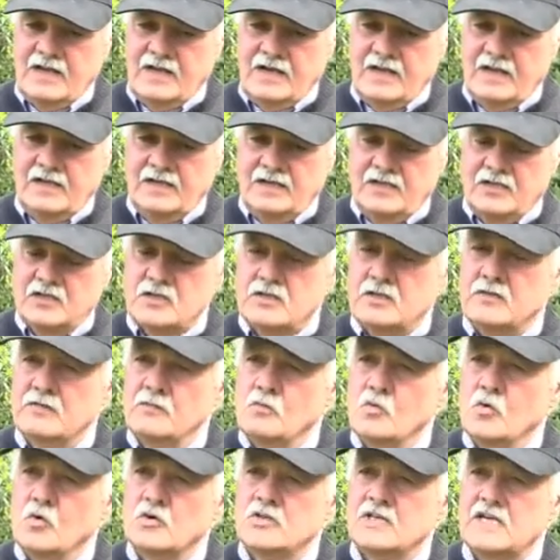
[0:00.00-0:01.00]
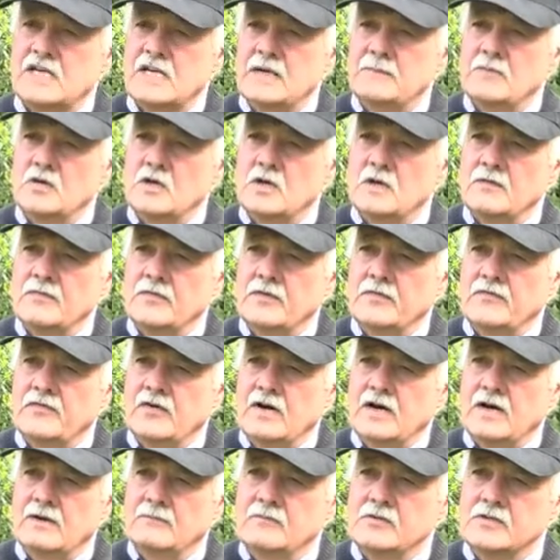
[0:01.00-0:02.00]
condition of the water coming off the
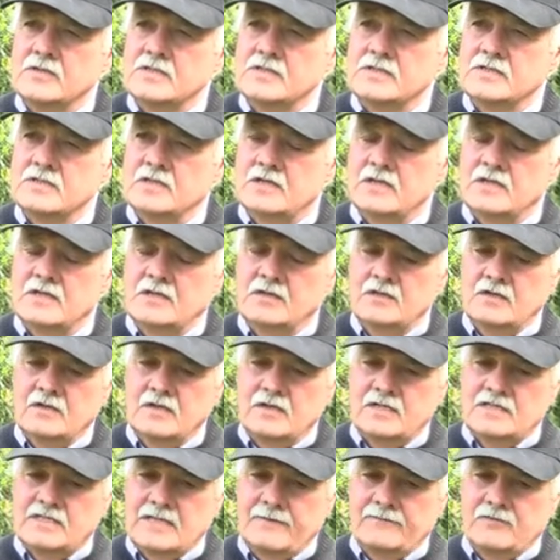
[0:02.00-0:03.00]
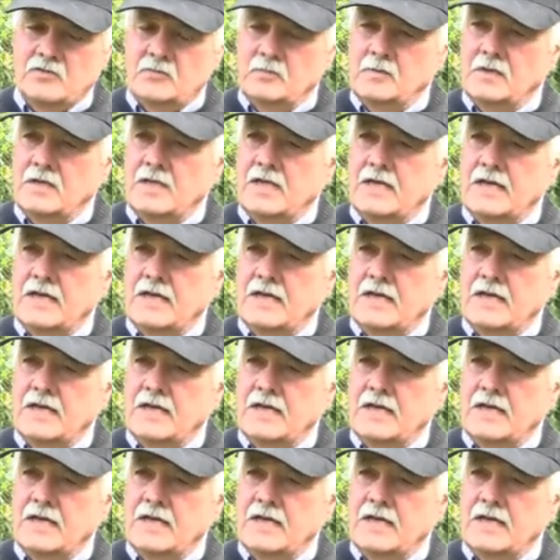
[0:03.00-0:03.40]
farm was not acceptable,